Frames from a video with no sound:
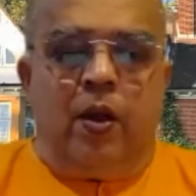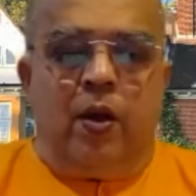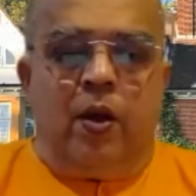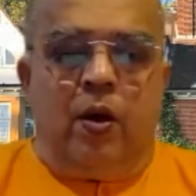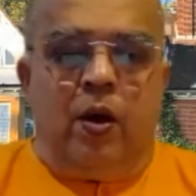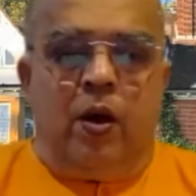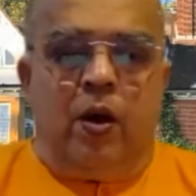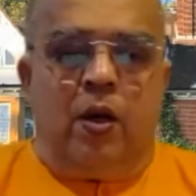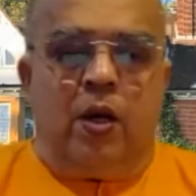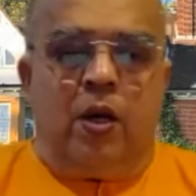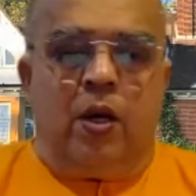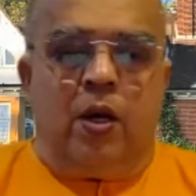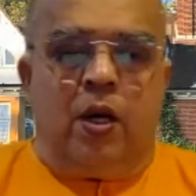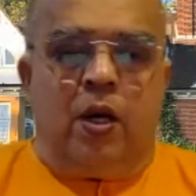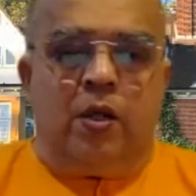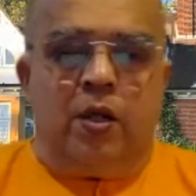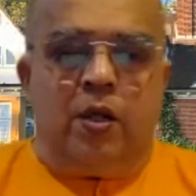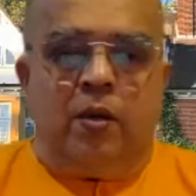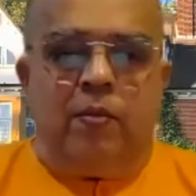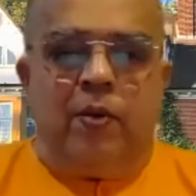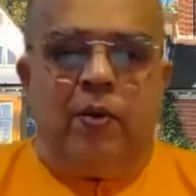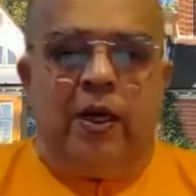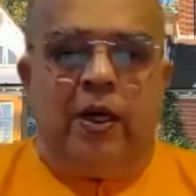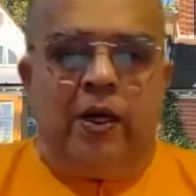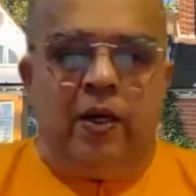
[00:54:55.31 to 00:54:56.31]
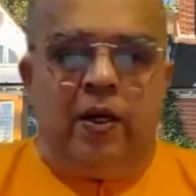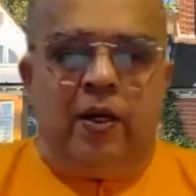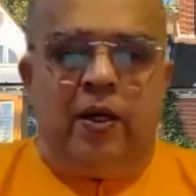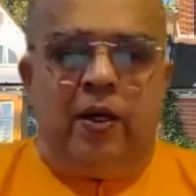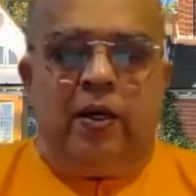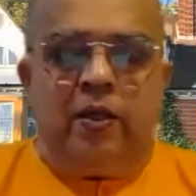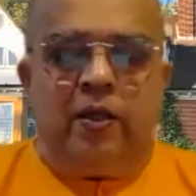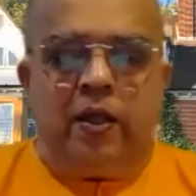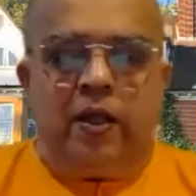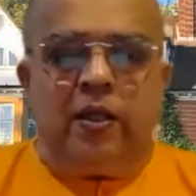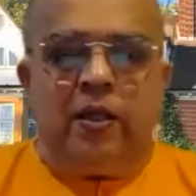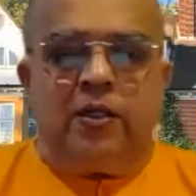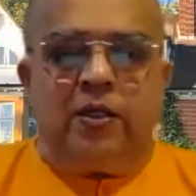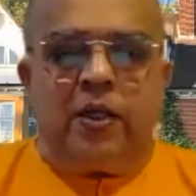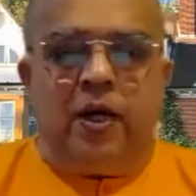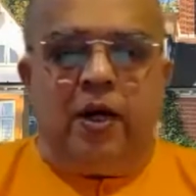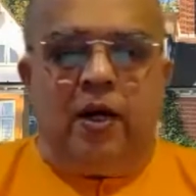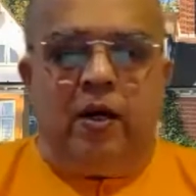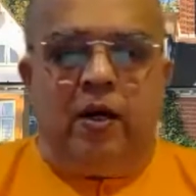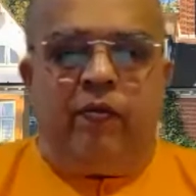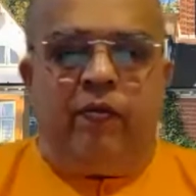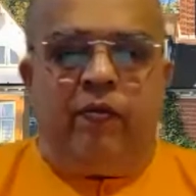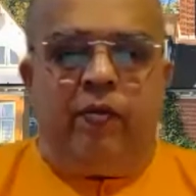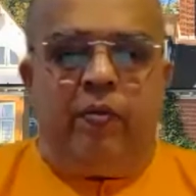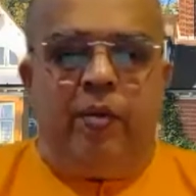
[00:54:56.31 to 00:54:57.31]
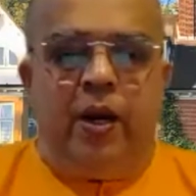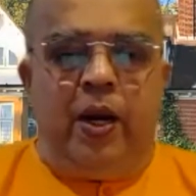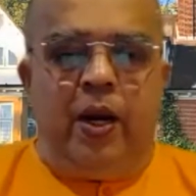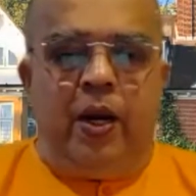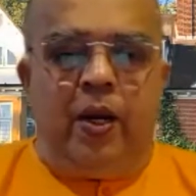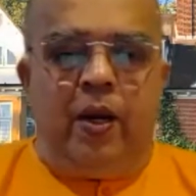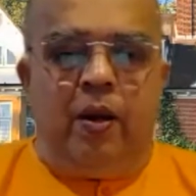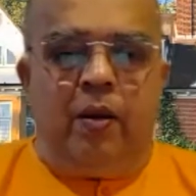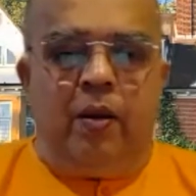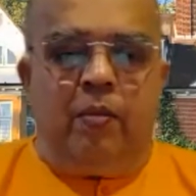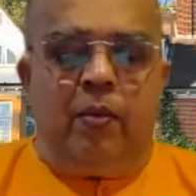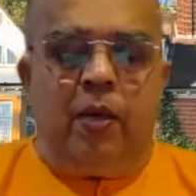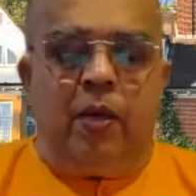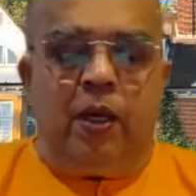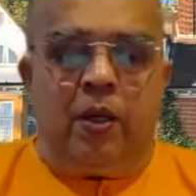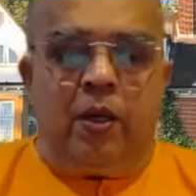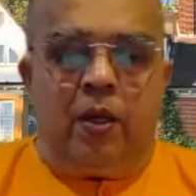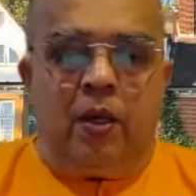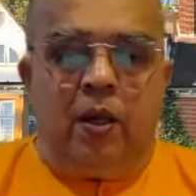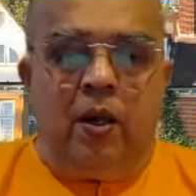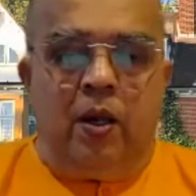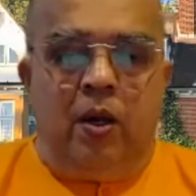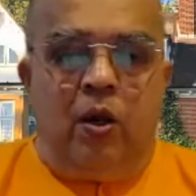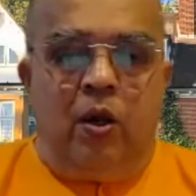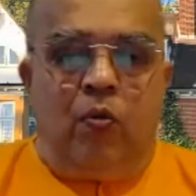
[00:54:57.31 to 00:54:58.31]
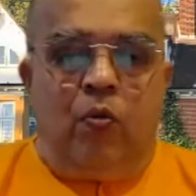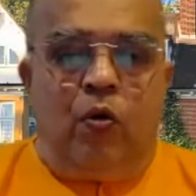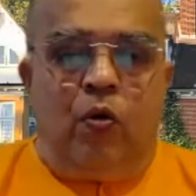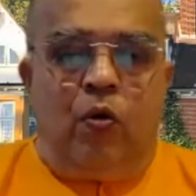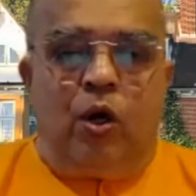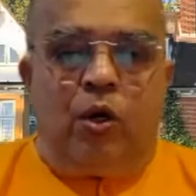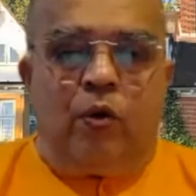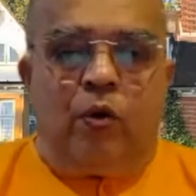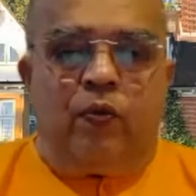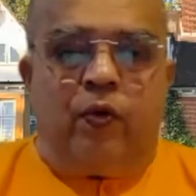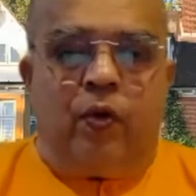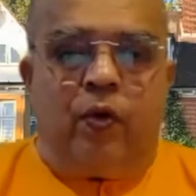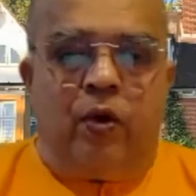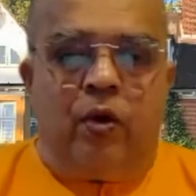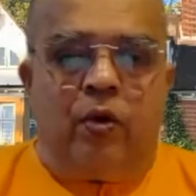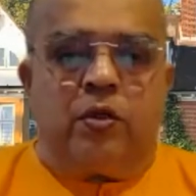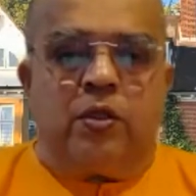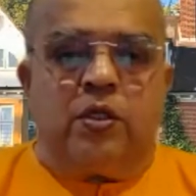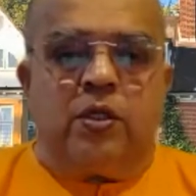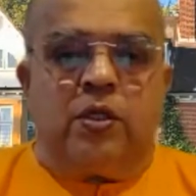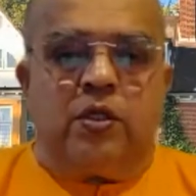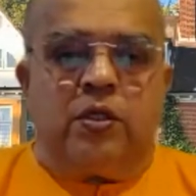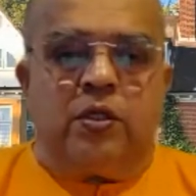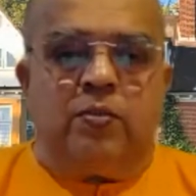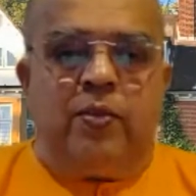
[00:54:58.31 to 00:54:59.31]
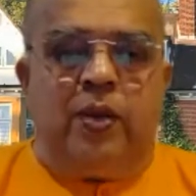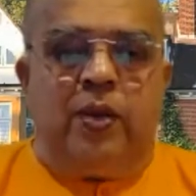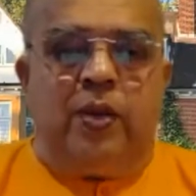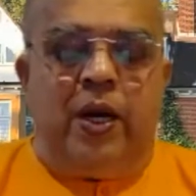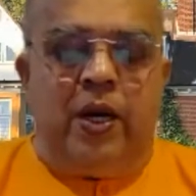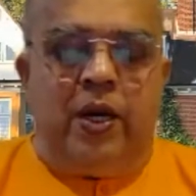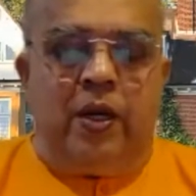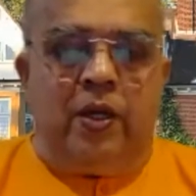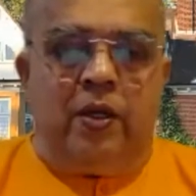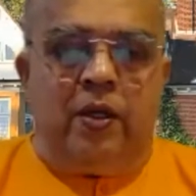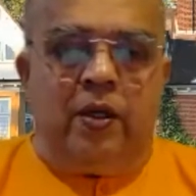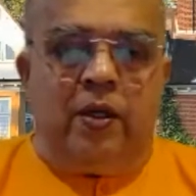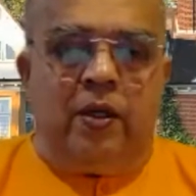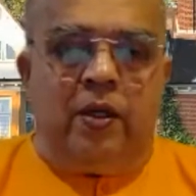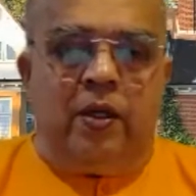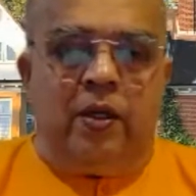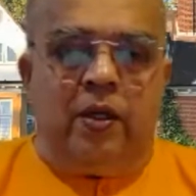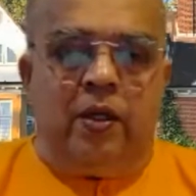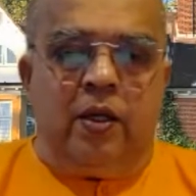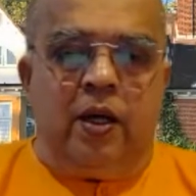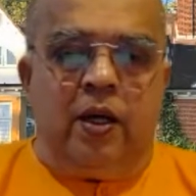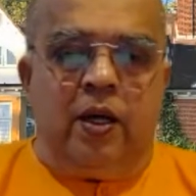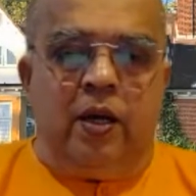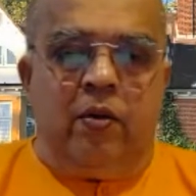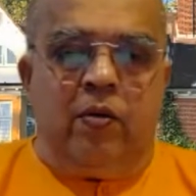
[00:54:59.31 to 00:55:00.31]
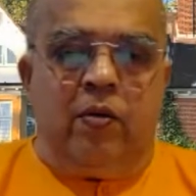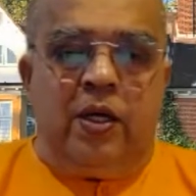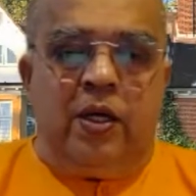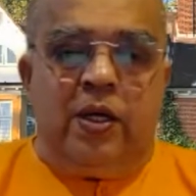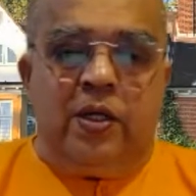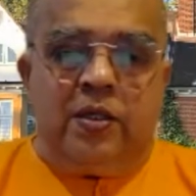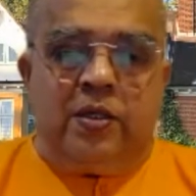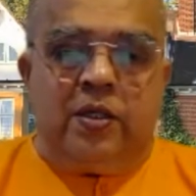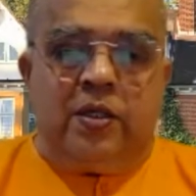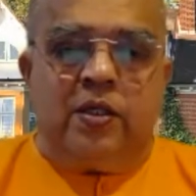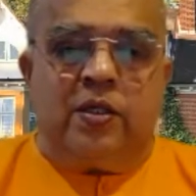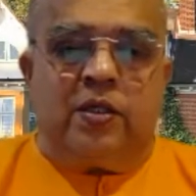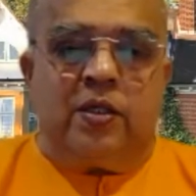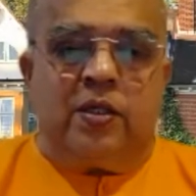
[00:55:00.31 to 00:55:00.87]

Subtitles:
All other material things are left behind, but What follows us behind the grave is this